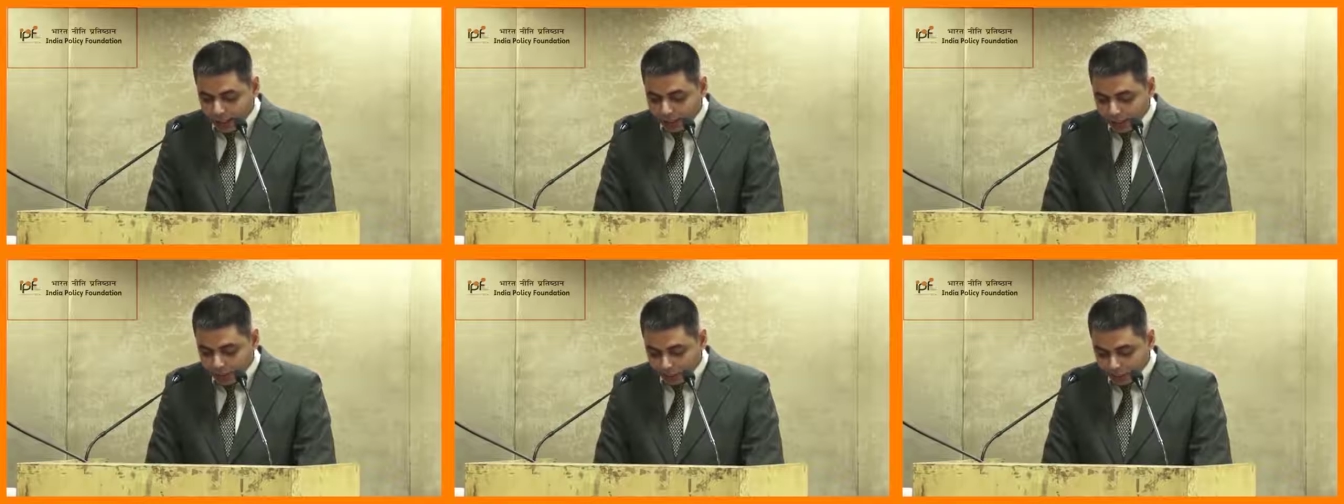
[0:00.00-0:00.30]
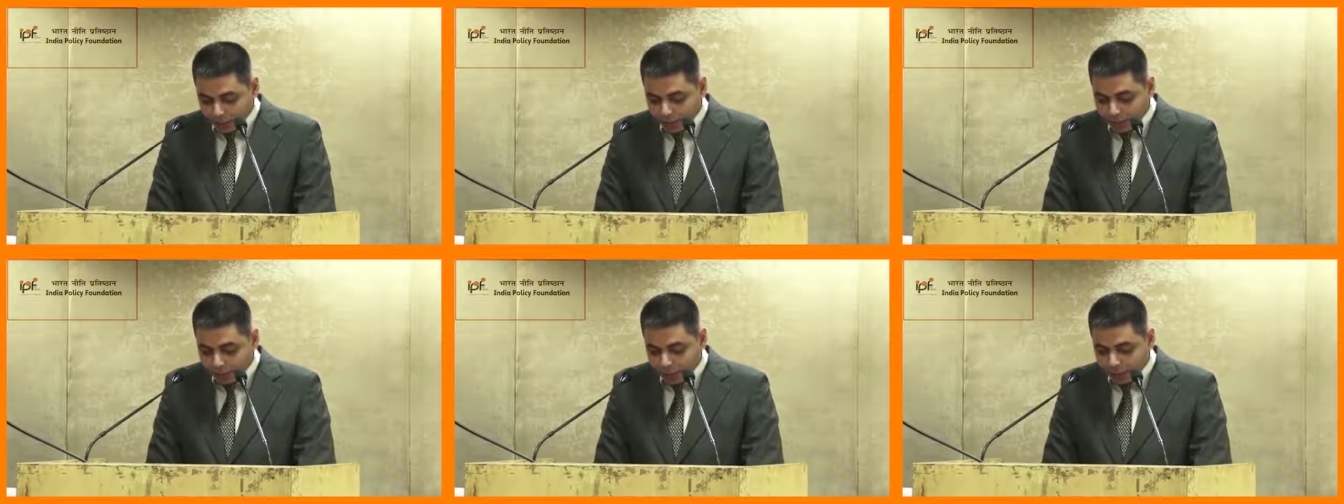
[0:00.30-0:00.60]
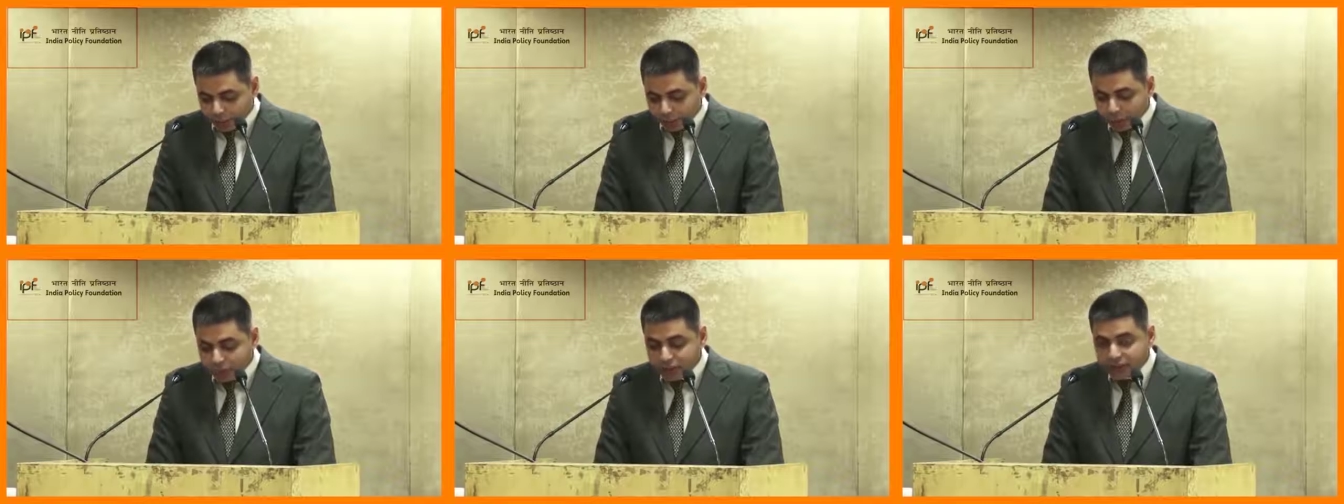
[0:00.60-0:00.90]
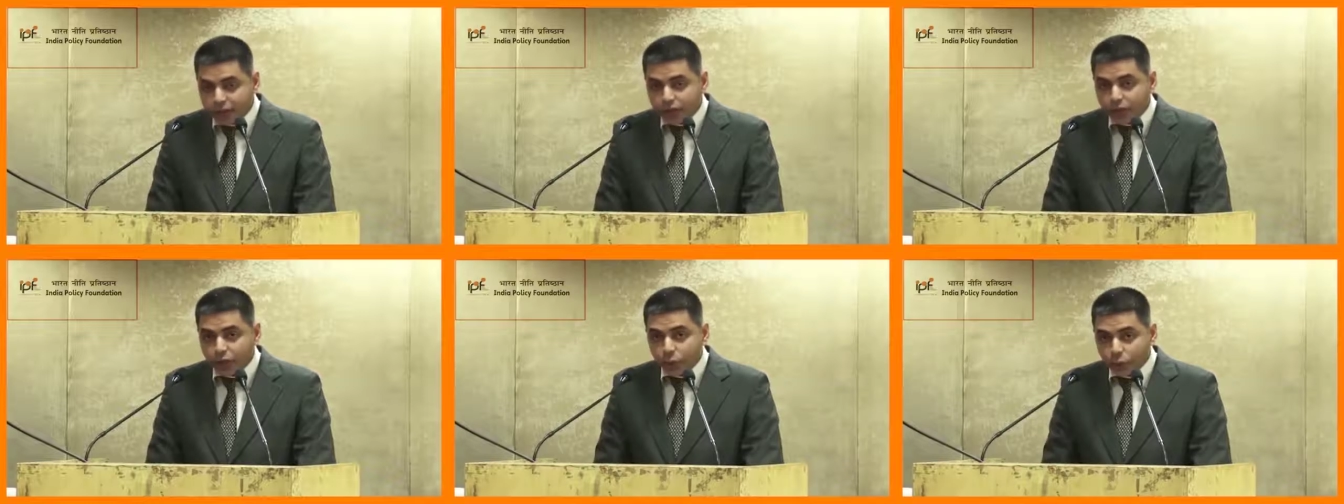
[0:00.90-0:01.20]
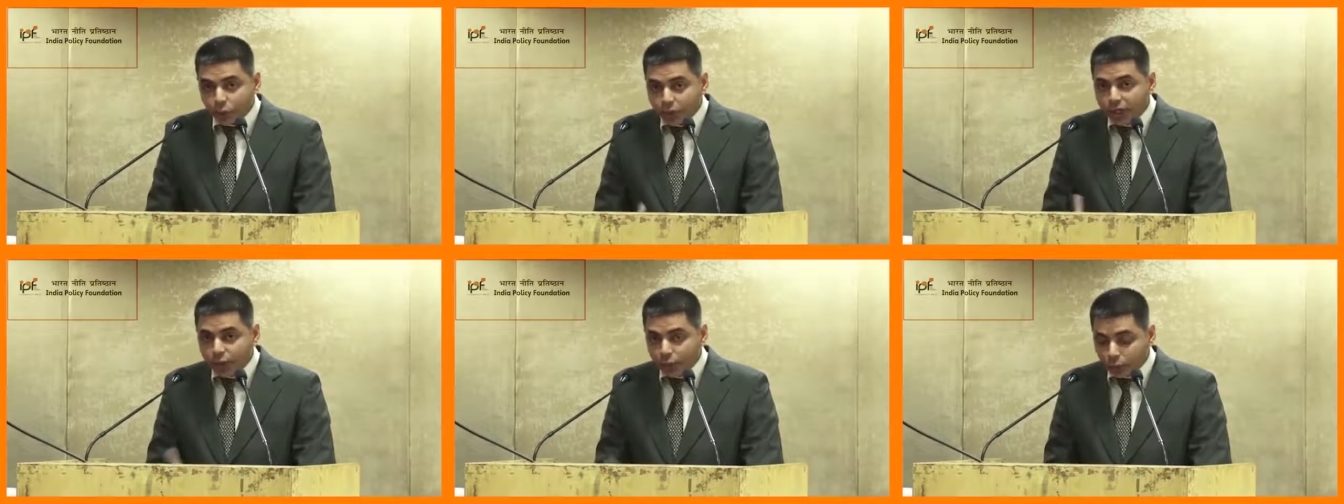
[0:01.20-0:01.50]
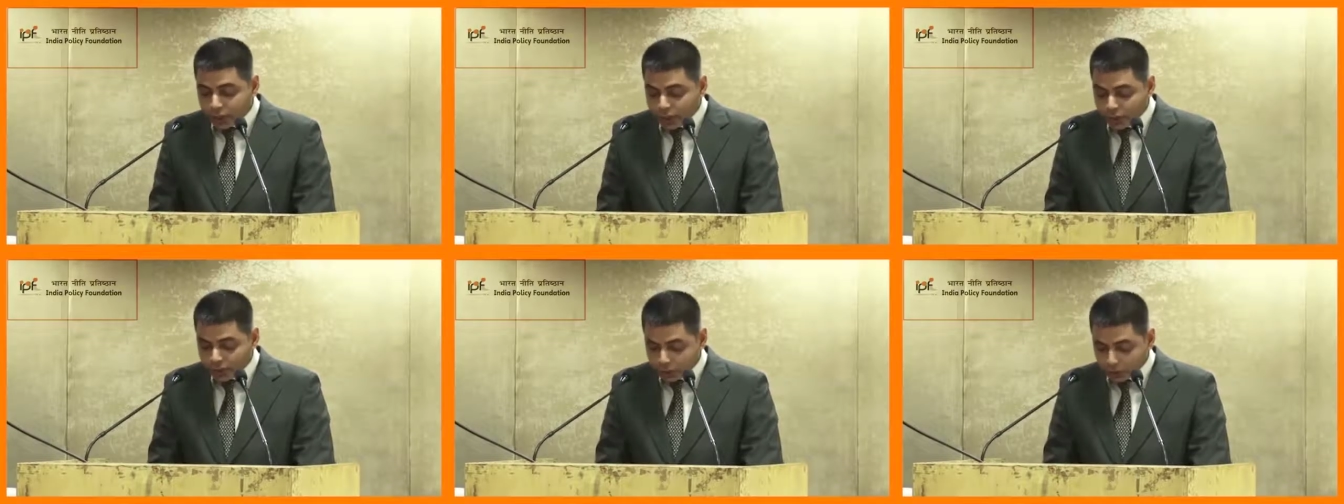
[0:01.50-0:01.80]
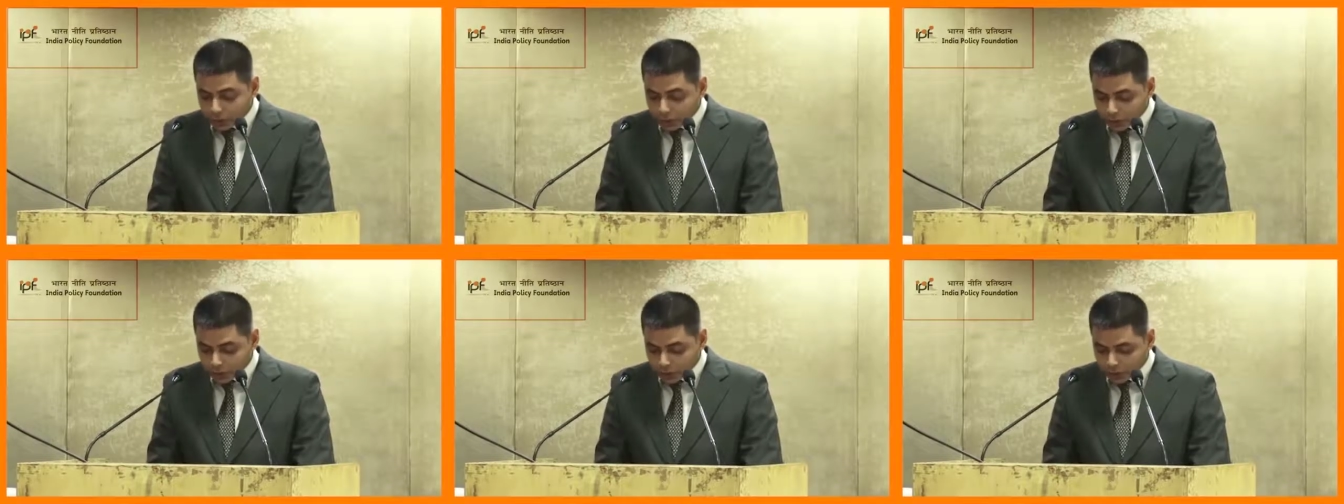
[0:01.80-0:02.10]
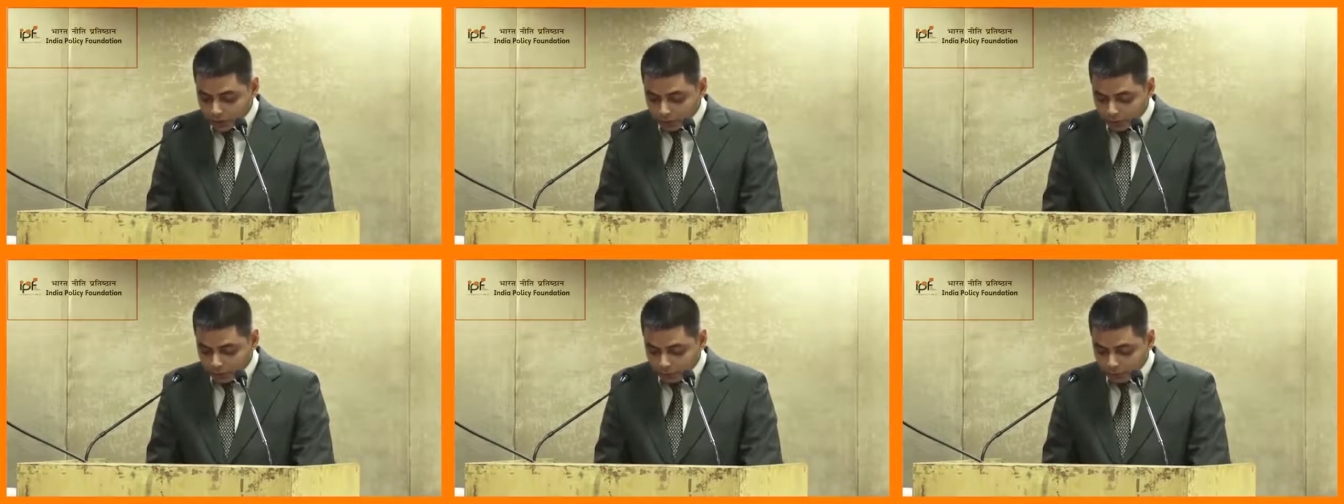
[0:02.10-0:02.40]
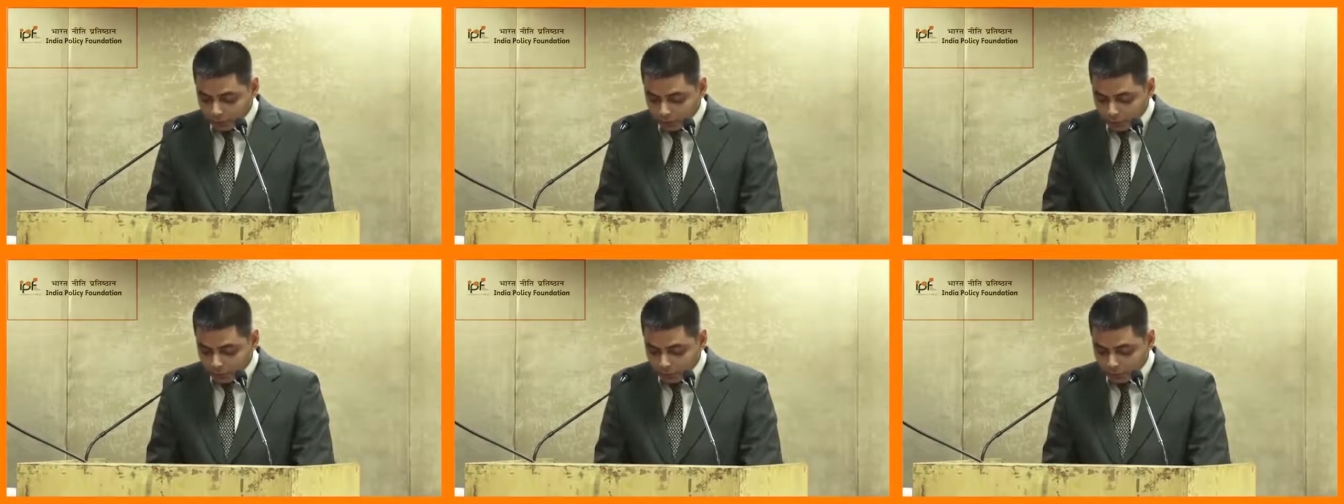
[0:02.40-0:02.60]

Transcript: they felt it was their duty to kill Jews.